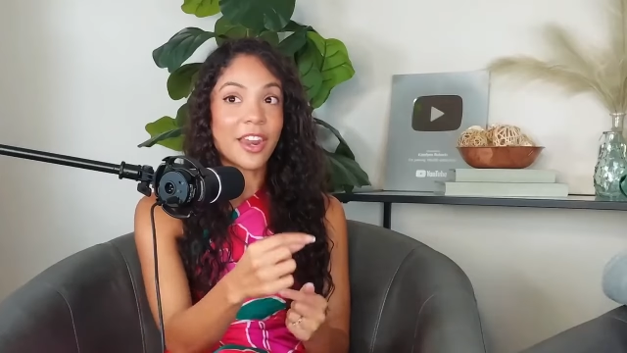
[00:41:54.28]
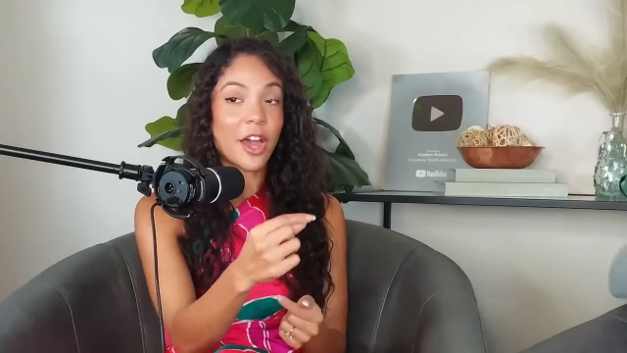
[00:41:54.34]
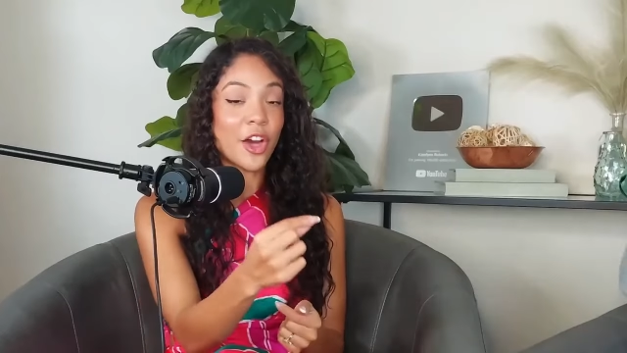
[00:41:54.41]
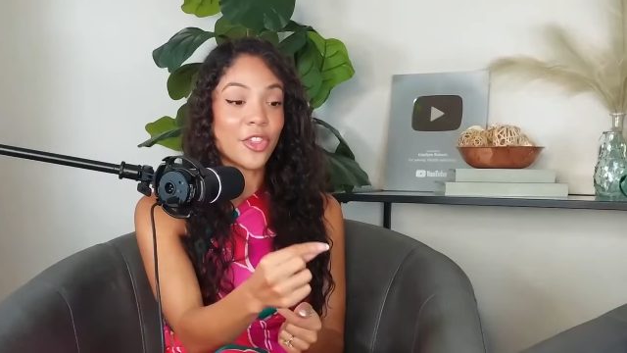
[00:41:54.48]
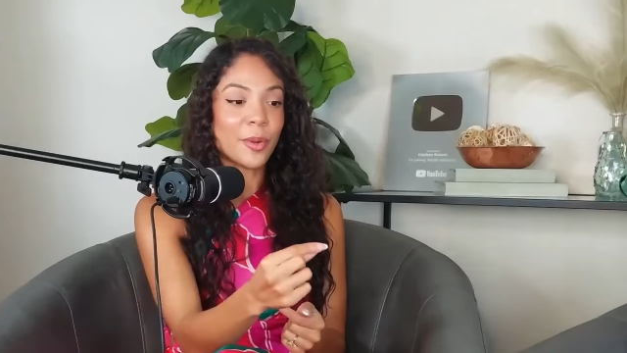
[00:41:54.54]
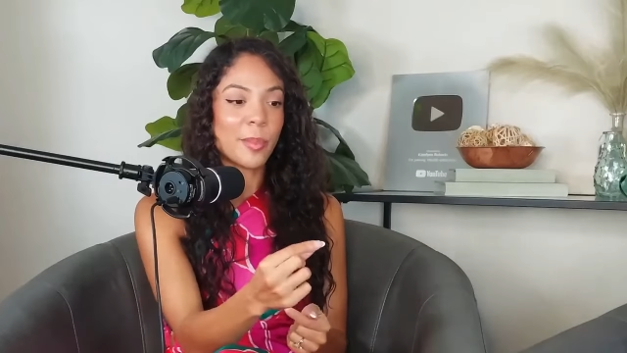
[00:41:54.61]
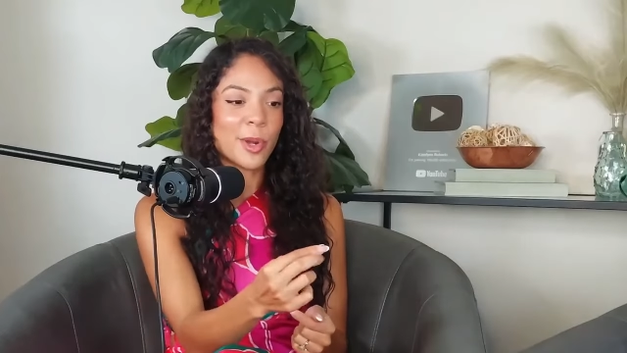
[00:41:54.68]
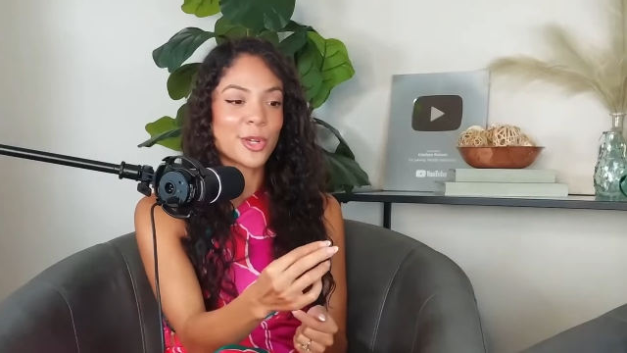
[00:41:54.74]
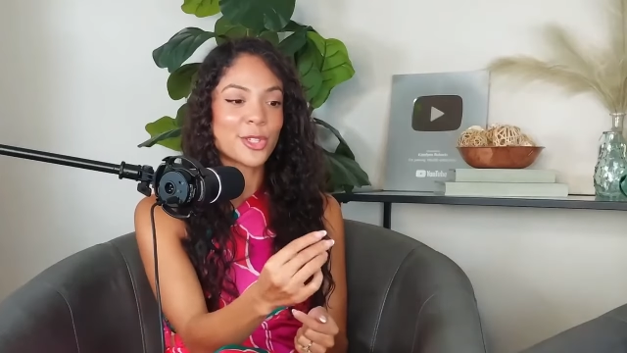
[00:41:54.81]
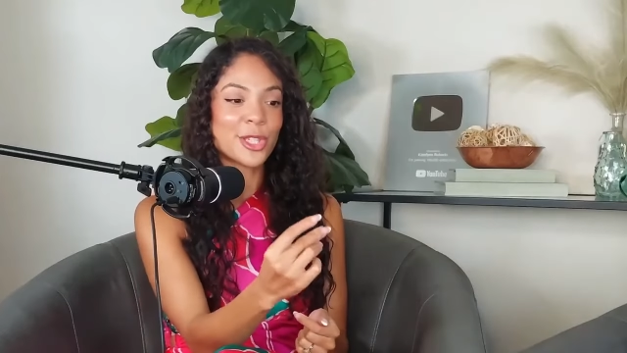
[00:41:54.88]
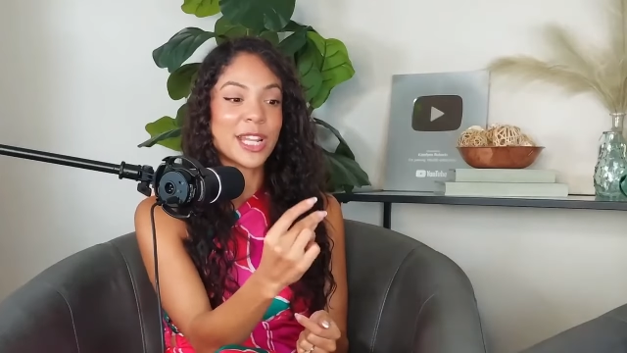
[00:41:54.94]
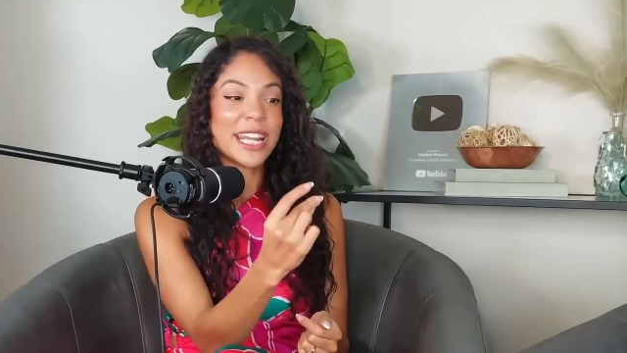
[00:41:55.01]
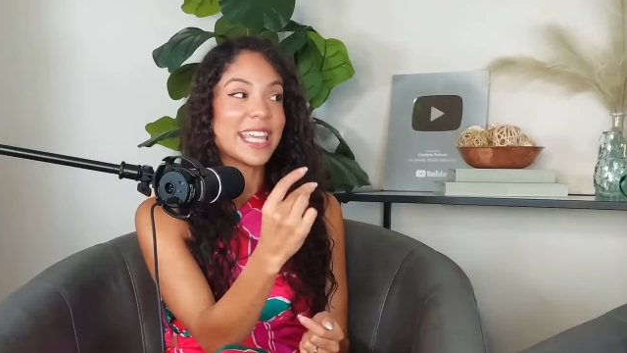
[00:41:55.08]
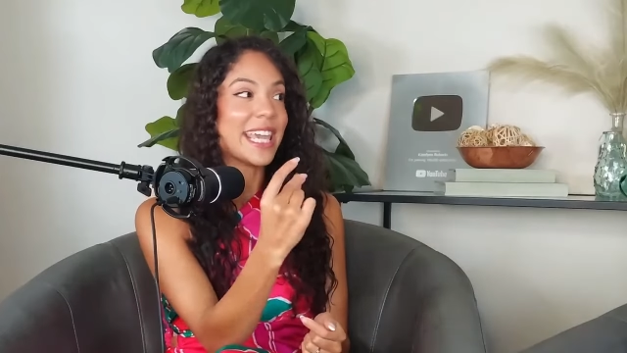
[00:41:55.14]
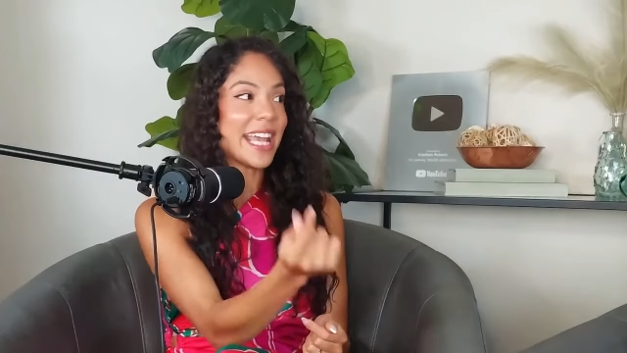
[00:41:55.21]
that other
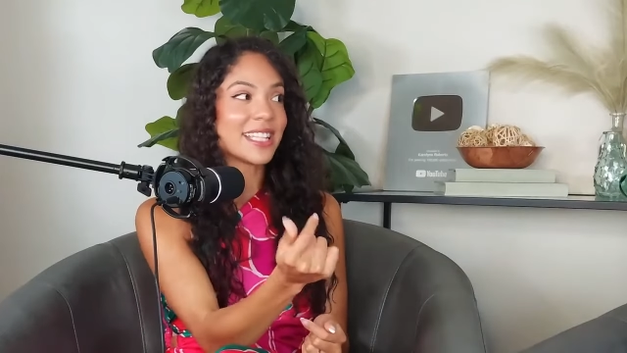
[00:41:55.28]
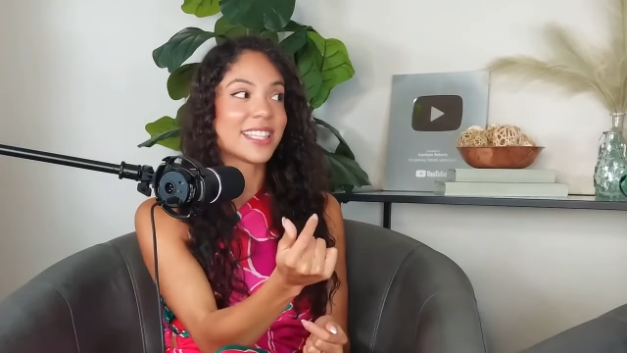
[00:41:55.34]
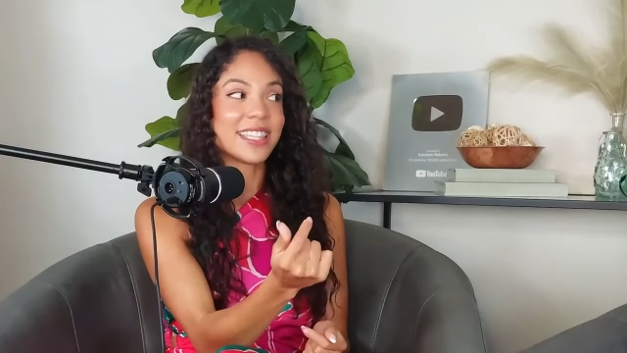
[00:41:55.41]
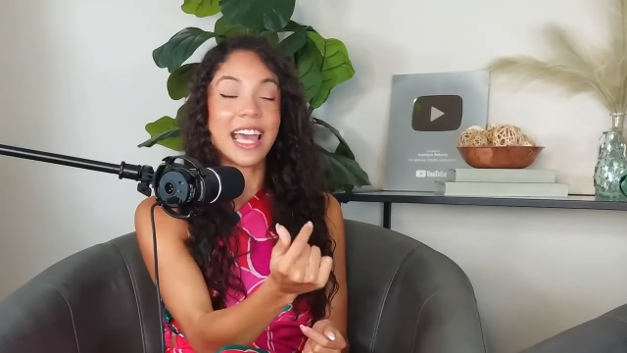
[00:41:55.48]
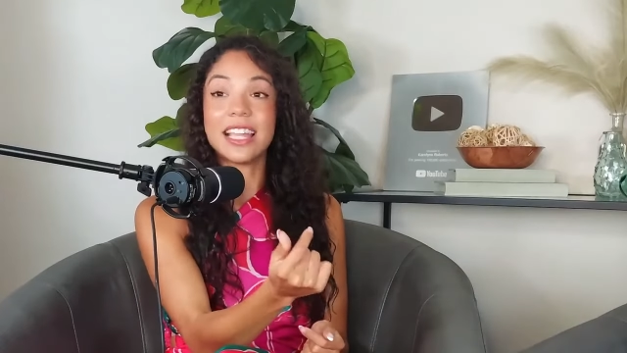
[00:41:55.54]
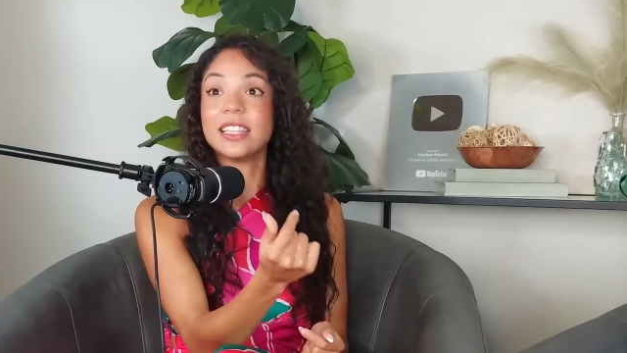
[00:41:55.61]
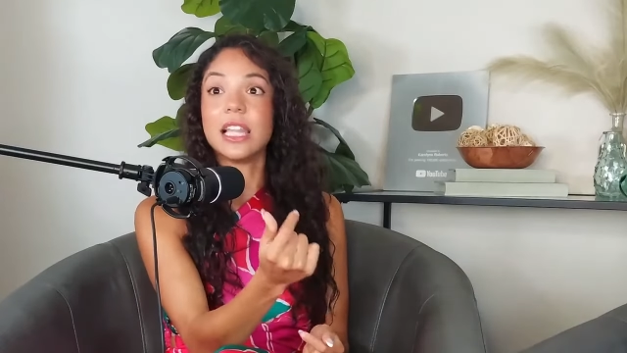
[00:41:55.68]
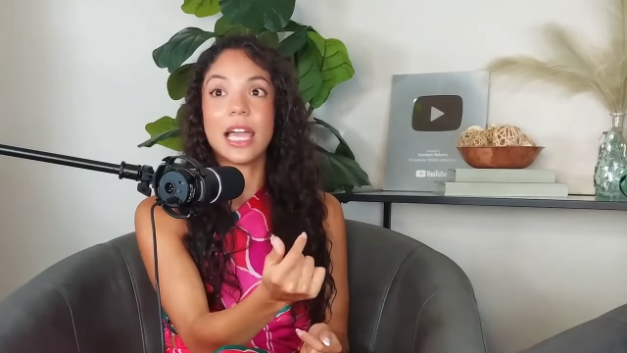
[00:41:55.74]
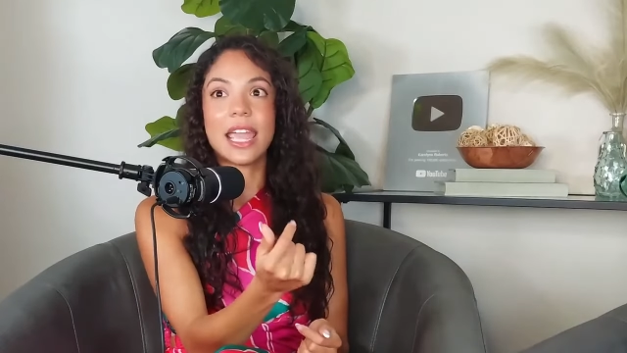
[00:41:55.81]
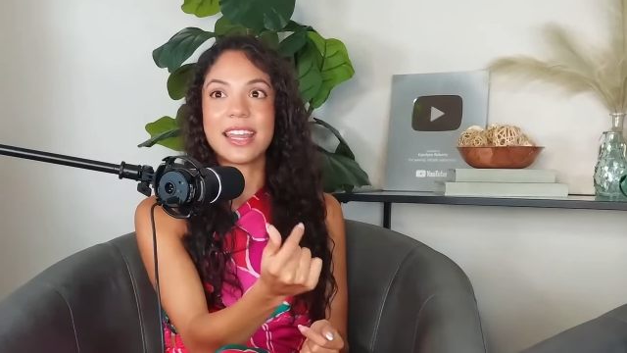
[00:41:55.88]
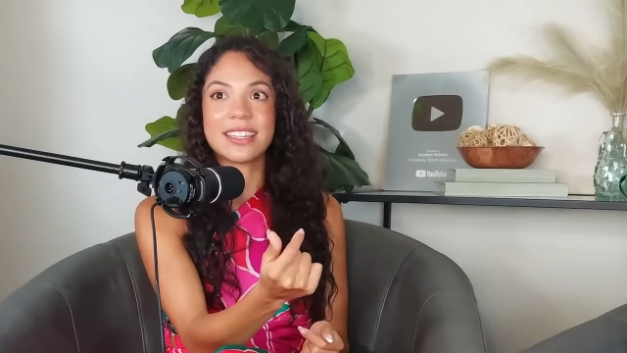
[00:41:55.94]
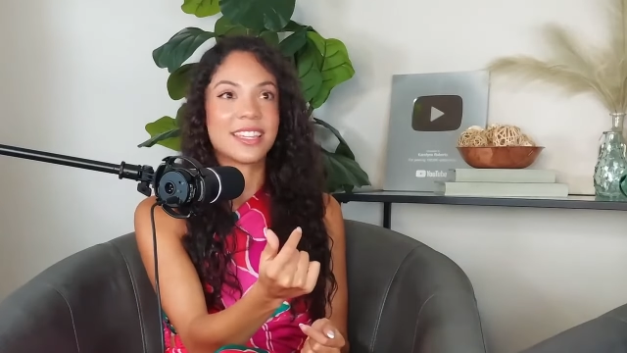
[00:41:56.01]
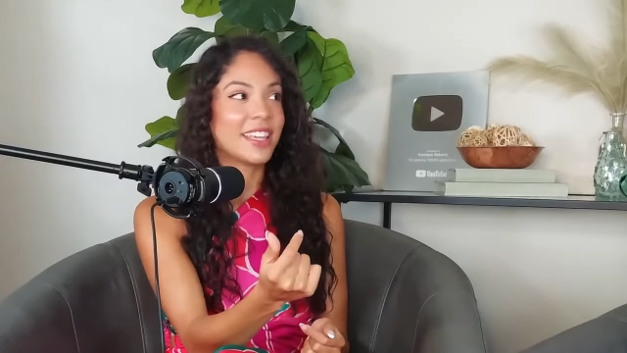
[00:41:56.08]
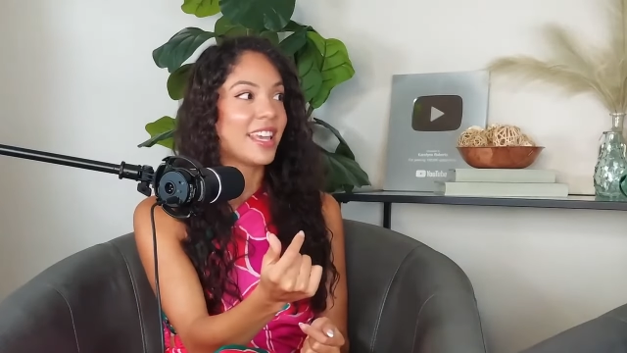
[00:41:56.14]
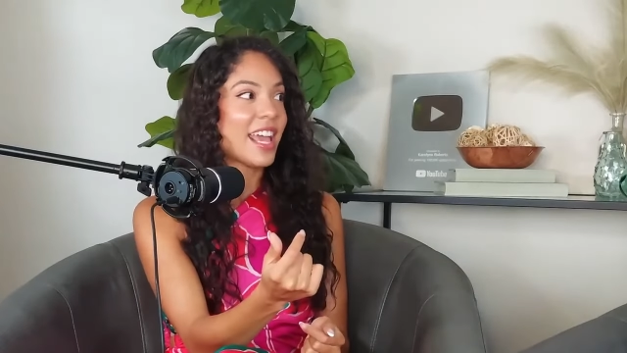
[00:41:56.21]
person gets that
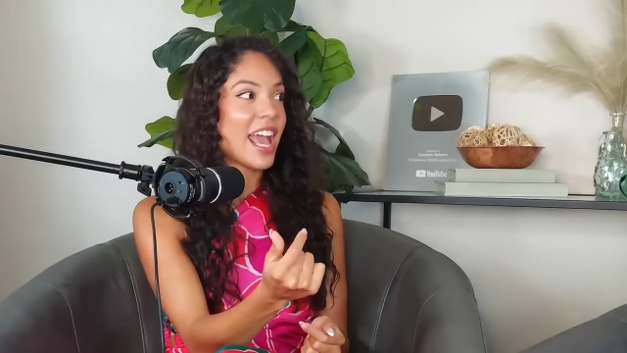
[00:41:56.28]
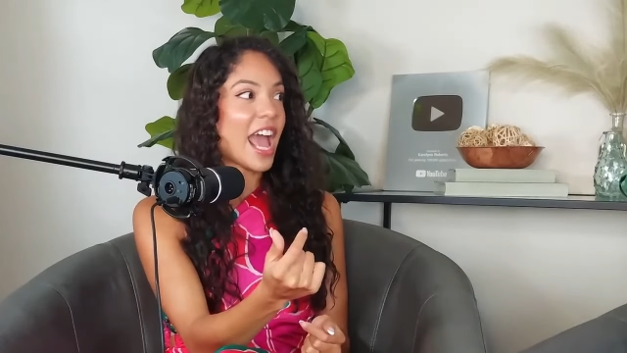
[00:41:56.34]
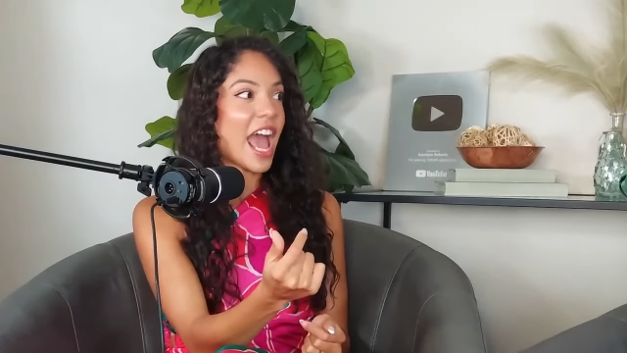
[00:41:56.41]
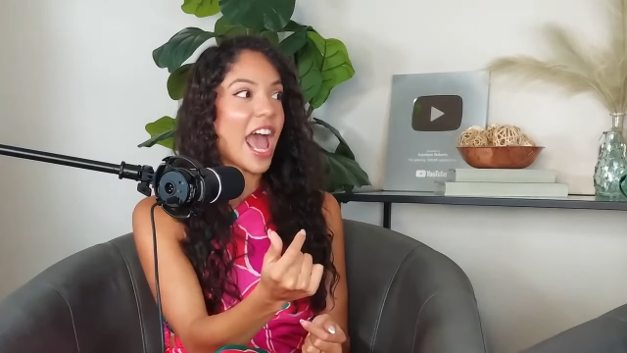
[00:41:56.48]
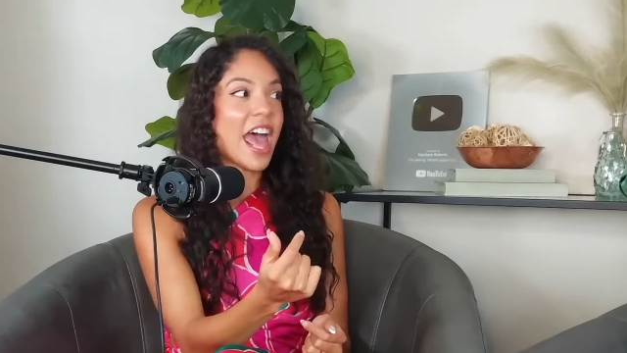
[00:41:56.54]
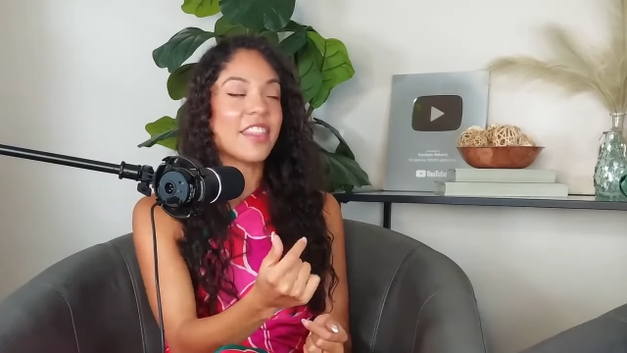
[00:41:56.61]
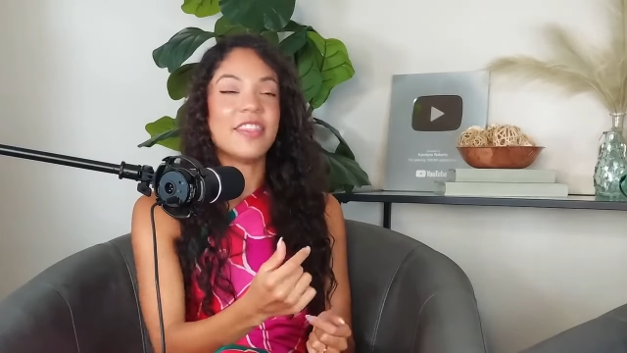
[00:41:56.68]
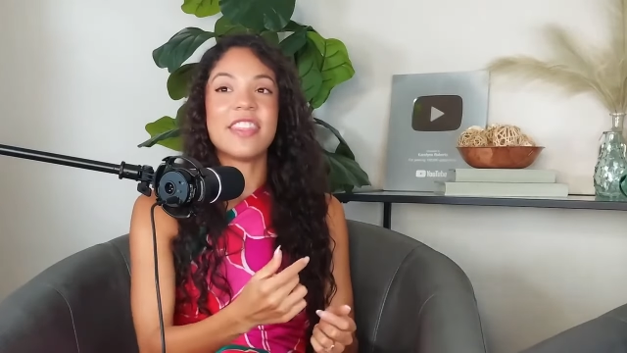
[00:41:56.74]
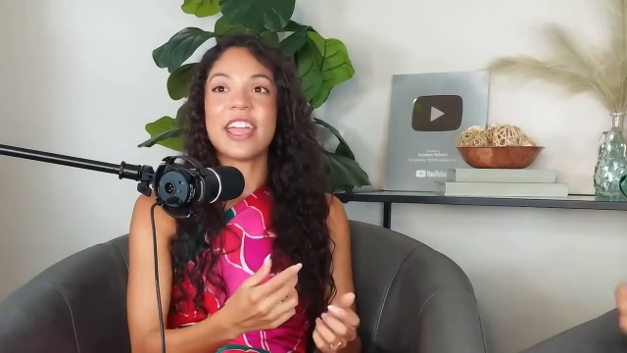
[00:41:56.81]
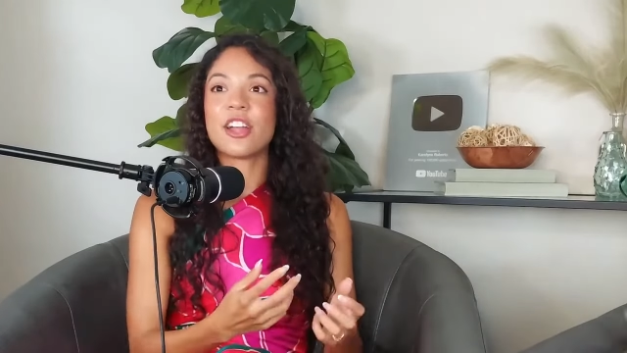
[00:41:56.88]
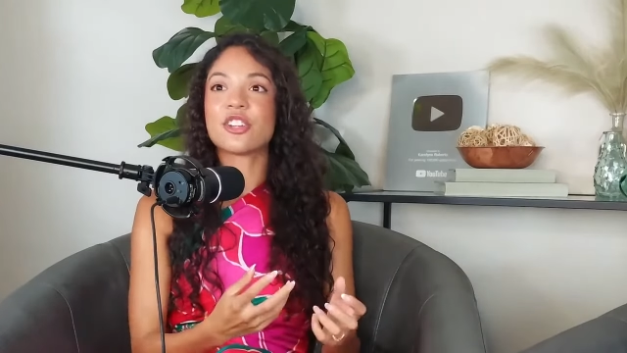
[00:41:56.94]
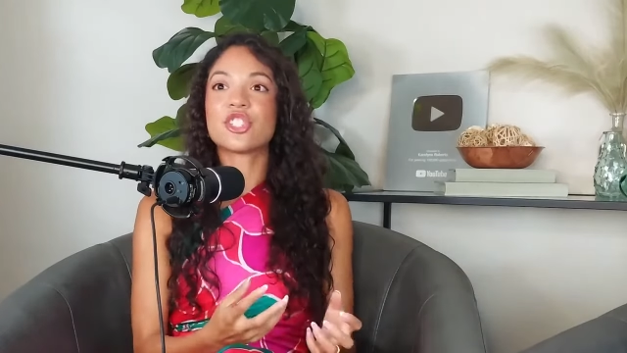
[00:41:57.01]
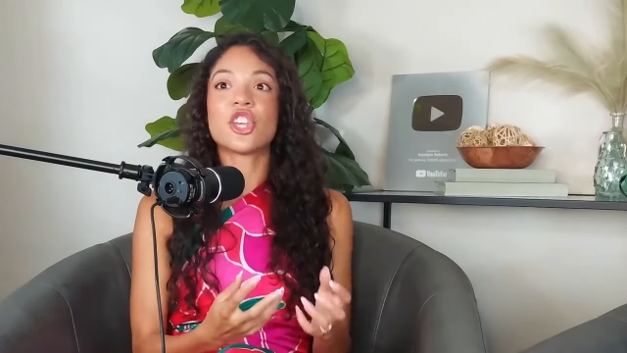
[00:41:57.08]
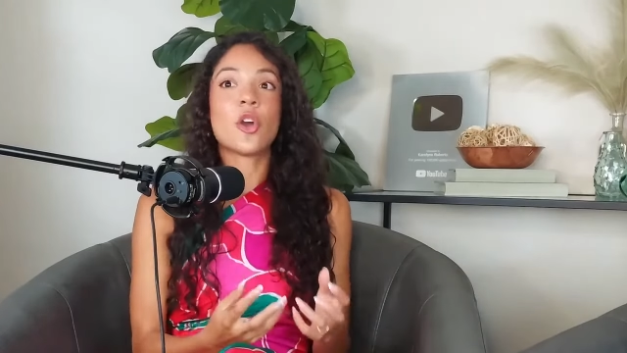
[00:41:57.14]
light. Mm-hmm. and mm. they're